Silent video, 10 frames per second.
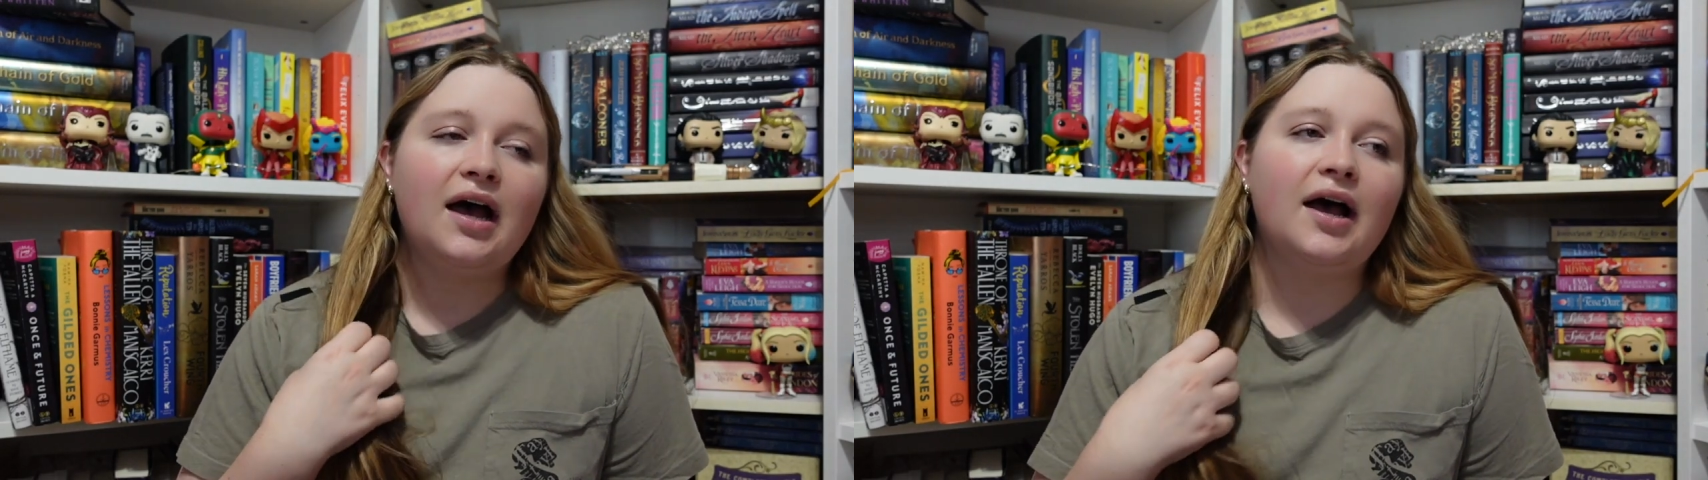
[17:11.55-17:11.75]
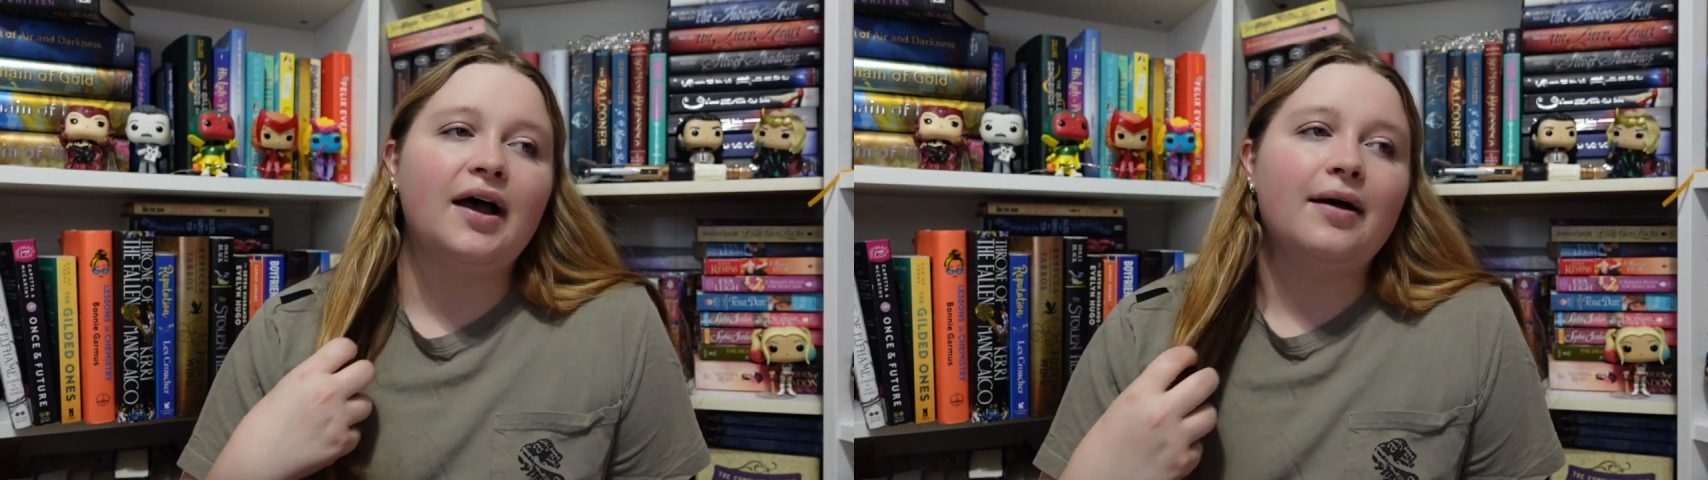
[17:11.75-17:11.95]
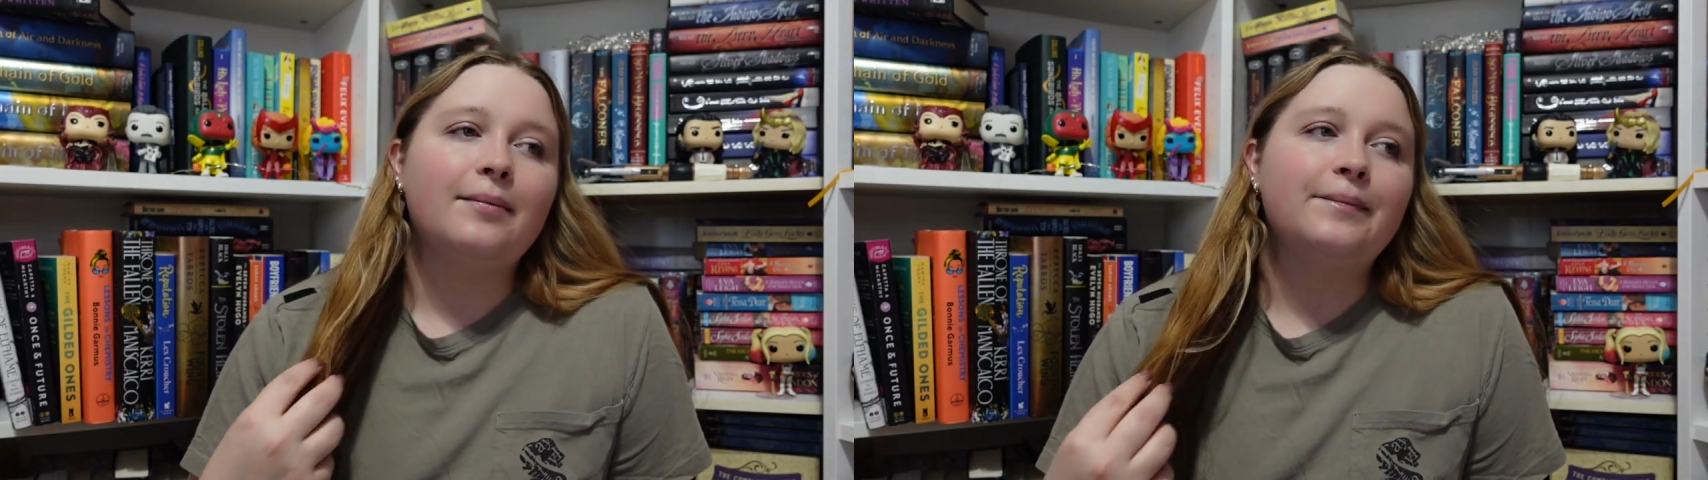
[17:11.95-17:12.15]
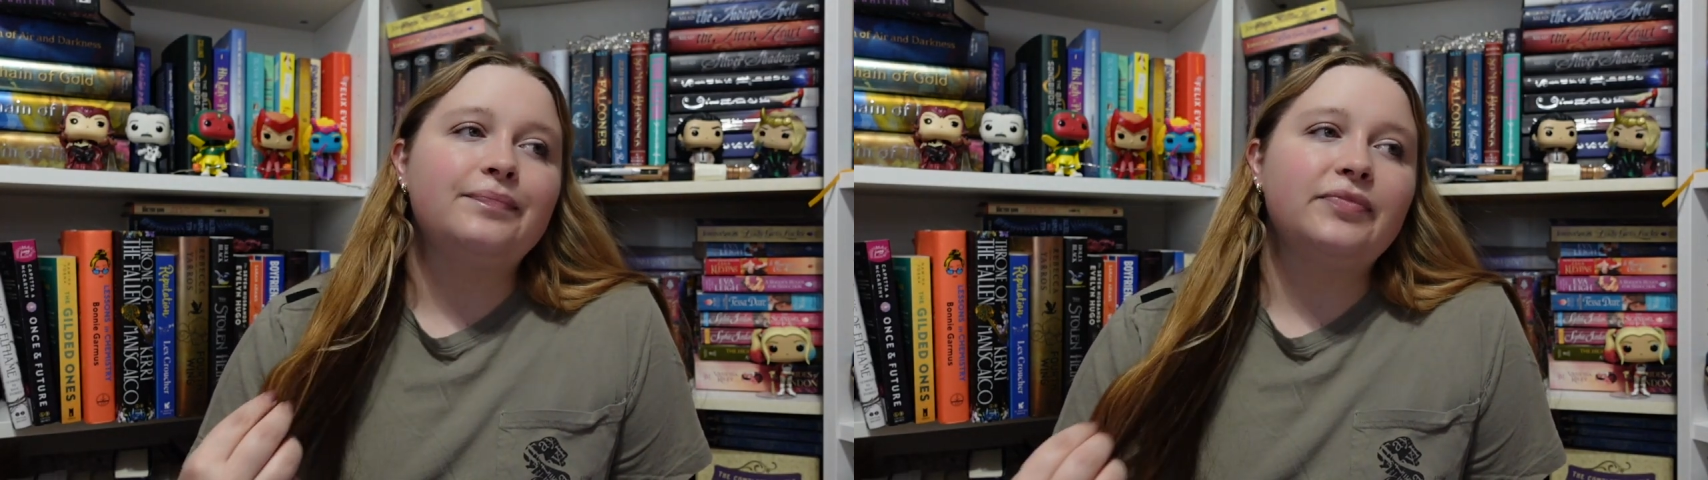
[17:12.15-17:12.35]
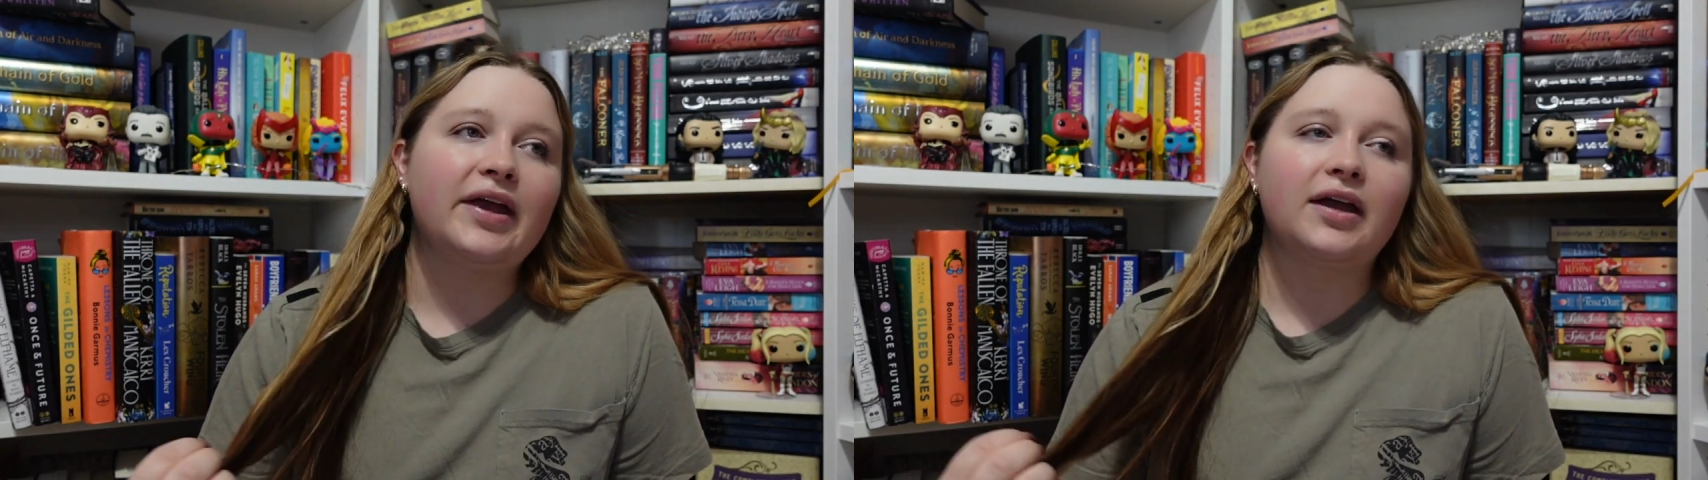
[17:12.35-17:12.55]

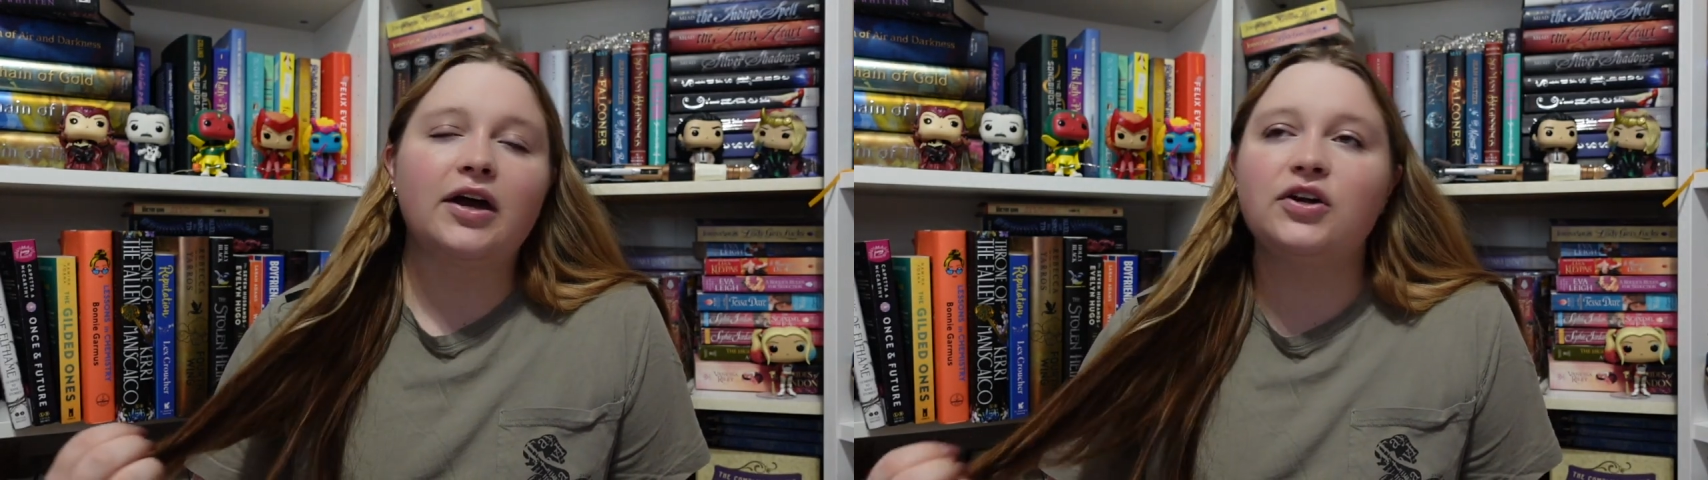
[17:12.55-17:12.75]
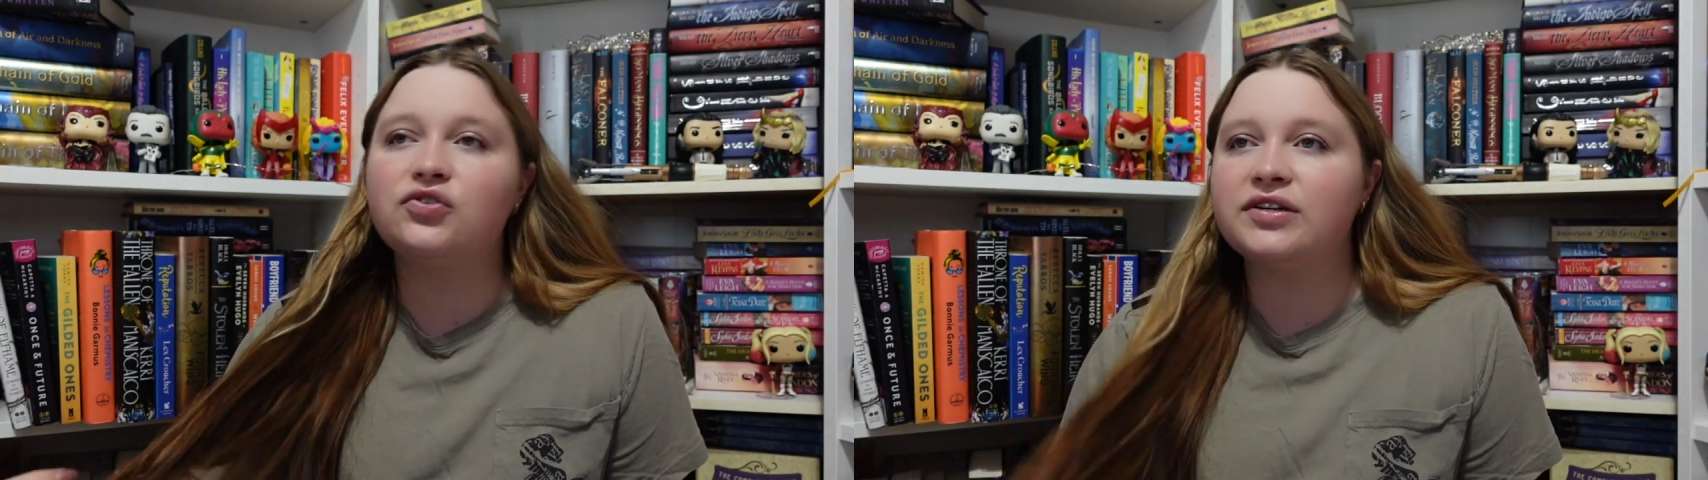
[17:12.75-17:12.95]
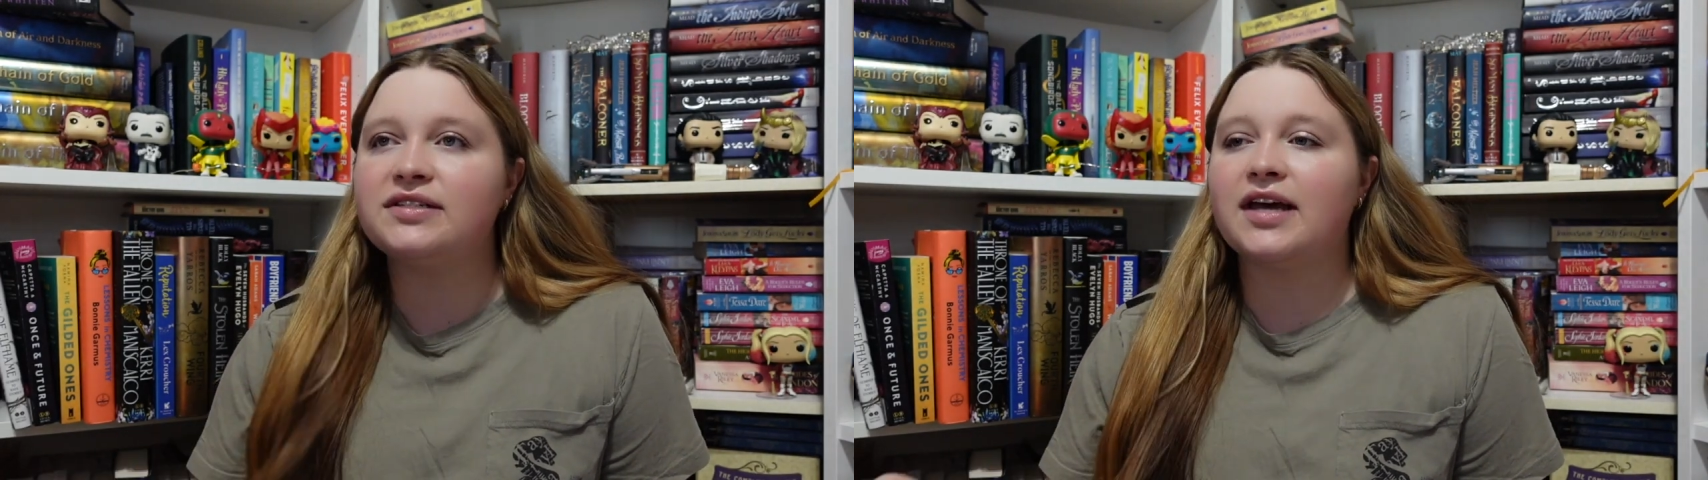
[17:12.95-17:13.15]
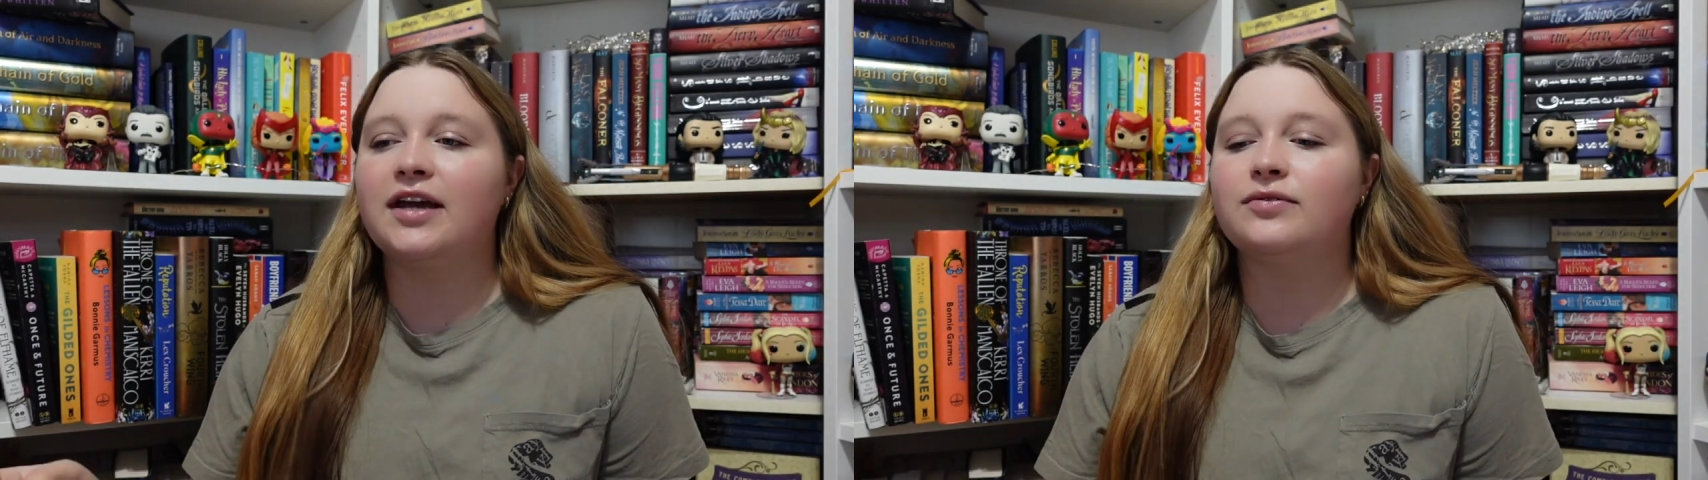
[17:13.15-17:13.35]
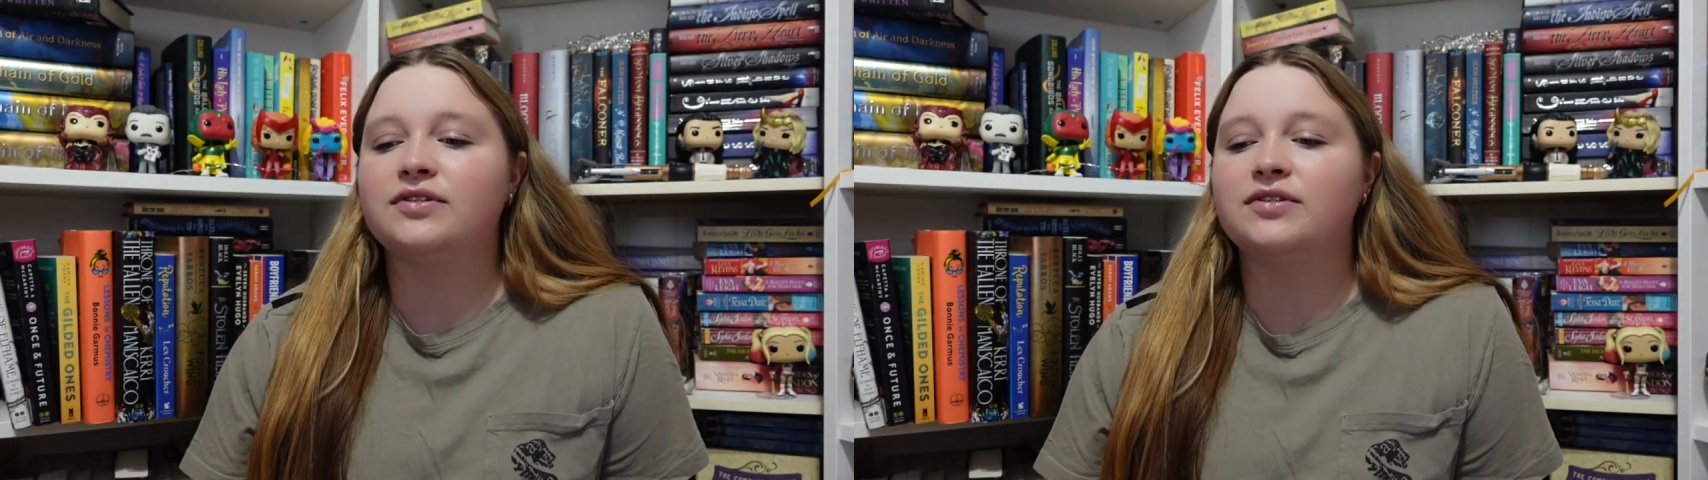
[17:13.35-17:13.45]
um, like countryside.